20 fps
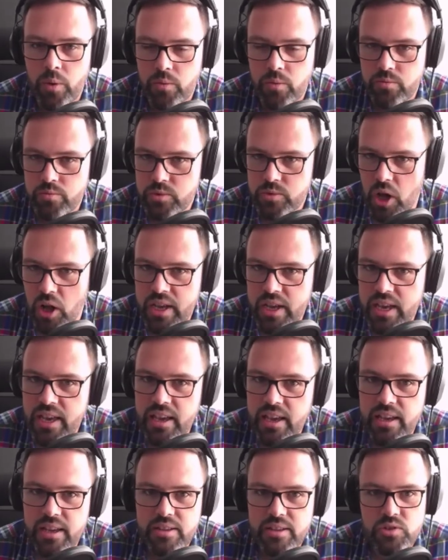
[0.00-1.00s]

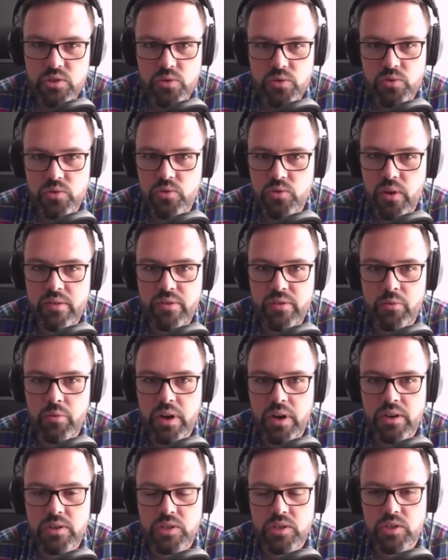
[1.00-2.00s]
talking to
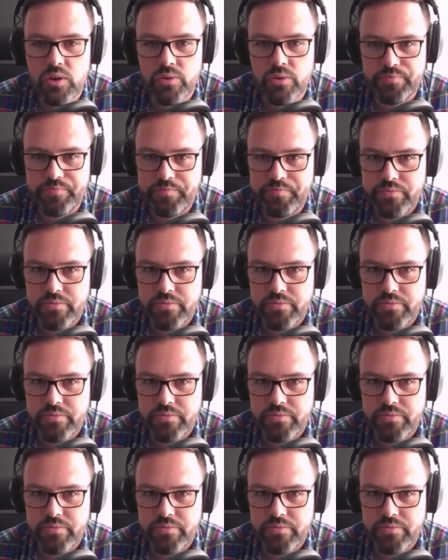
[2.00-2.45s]
everyone. So